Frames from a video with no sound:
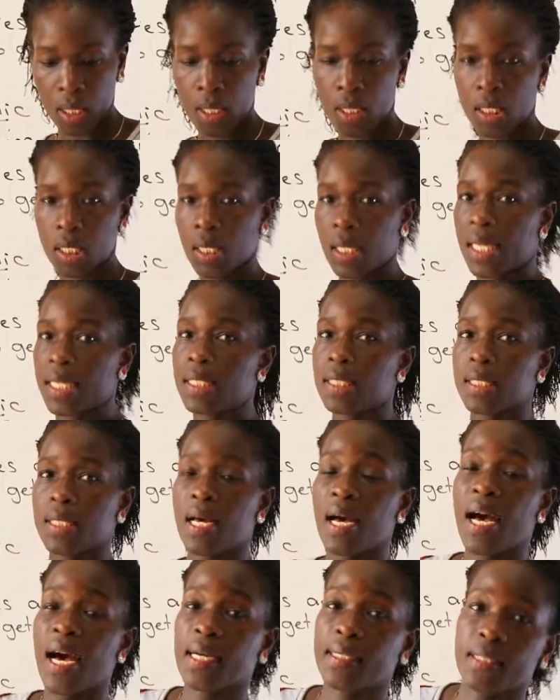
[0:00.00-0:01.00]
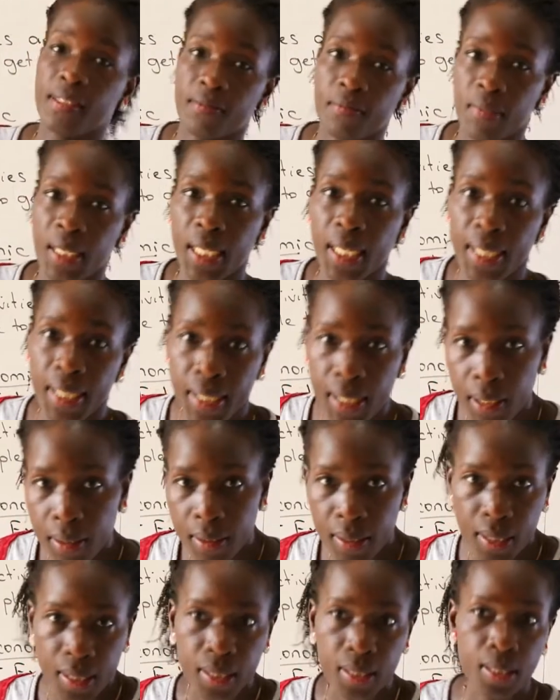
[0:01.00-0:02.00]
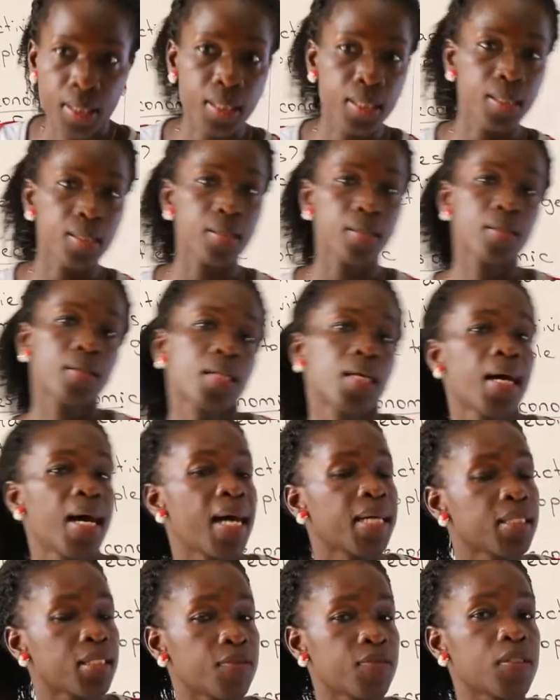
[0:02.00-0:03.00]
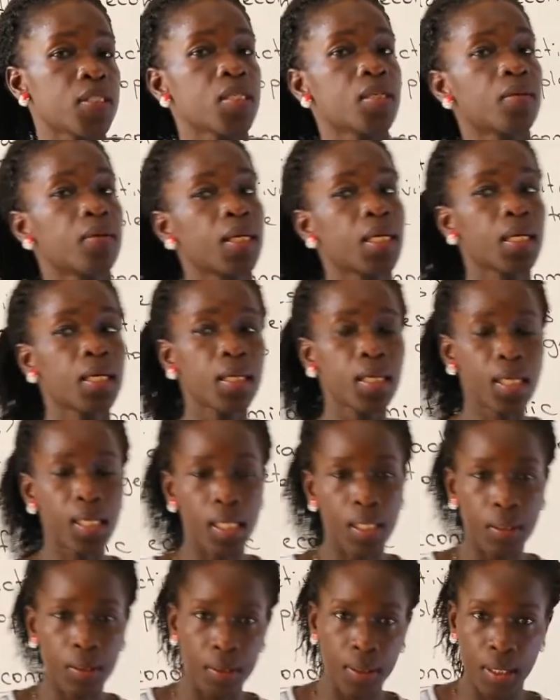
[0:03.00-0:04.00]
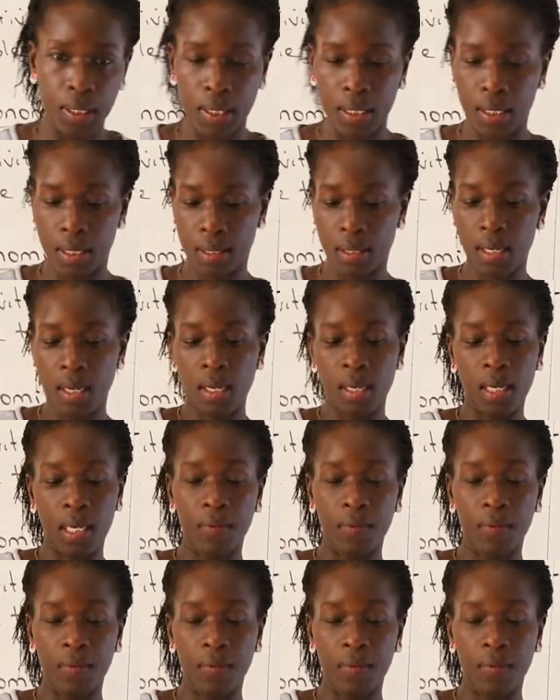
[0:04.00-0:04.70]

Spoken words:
So that is the act of making clothes, or the act of sewing clothes.